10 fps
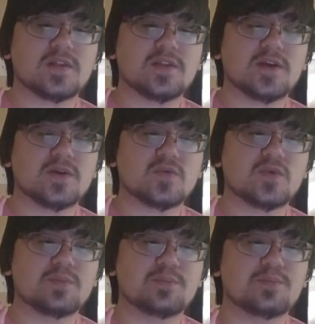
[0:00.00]
there
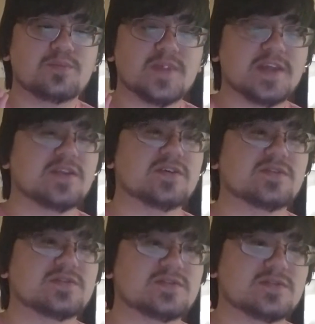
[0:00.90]
will
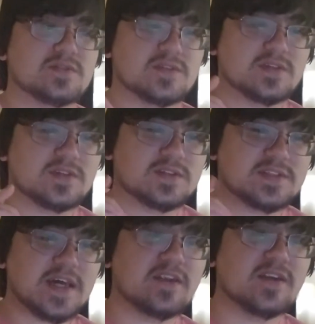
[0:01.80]
either
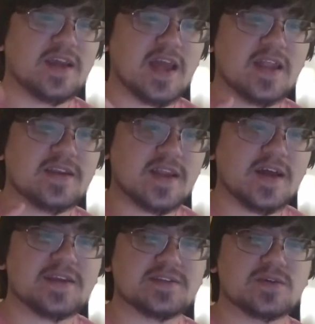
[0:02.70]
Saturday at
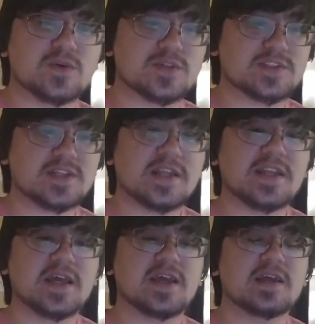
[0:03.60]
night or
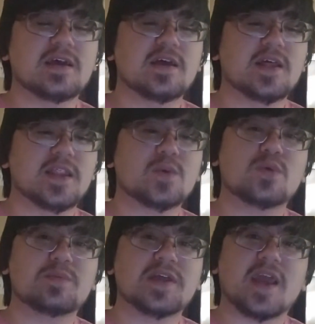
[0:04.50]
Sunday there
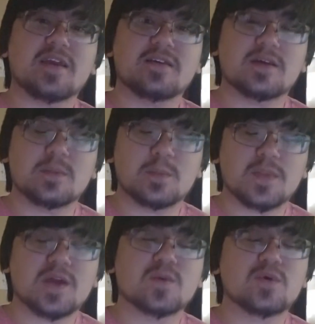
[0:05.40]
will be
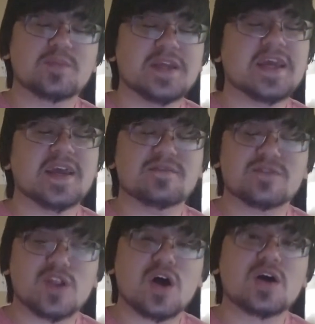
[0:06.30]
a
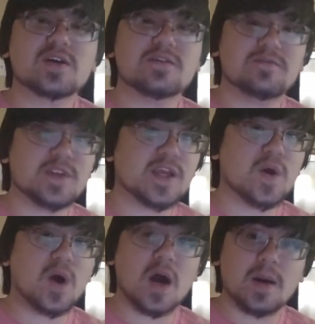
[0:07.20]
vlog
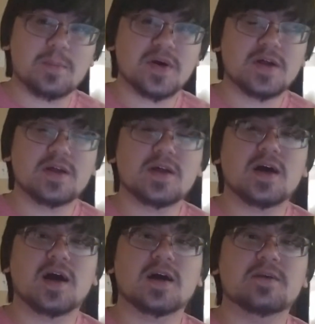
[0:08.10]
video up
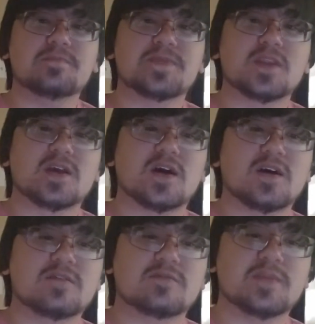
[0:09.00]

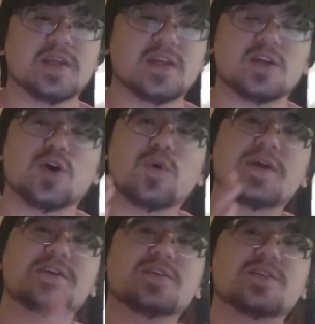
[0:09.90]
of me
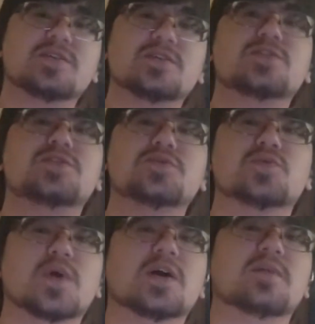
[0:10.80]
going to
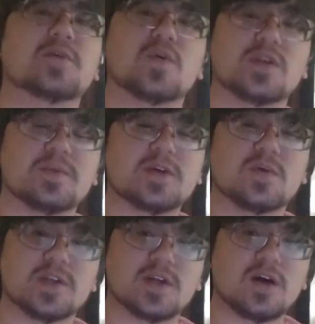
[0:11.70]
where I'm going to be
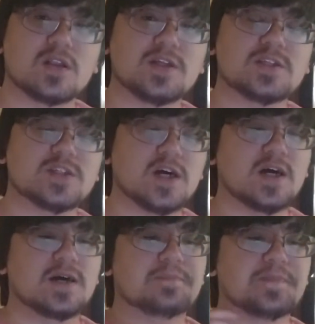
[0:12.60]
going to college,
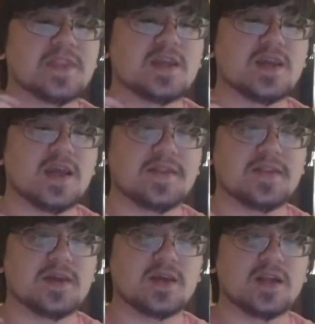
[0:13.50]

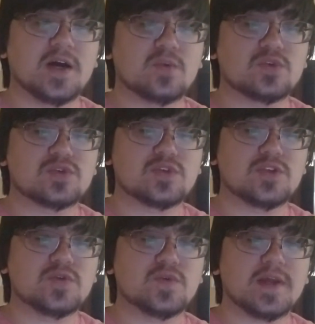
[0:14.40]
and then I will
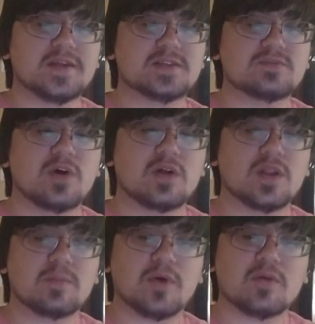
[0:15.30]
do a small
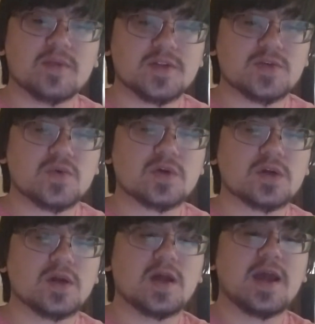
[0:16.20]
apartment
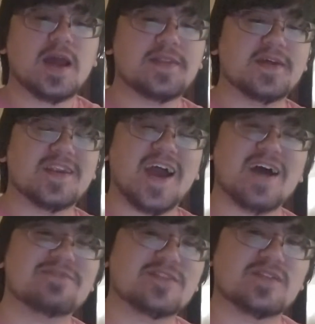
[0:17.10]
tour, and then
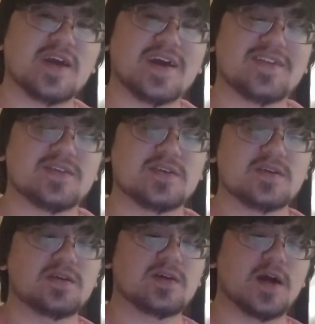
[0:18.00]
after that,
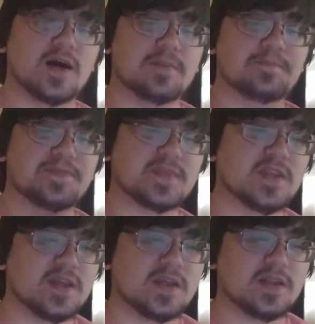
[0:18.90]

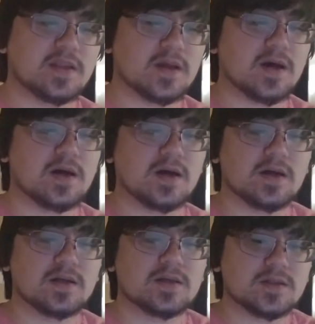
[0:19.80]

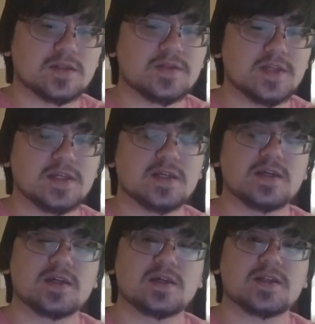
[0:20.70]
the
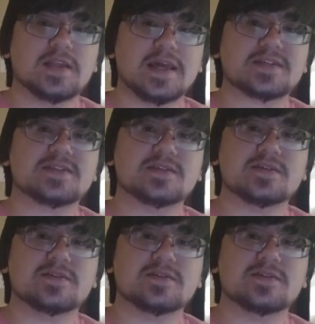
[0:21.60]
next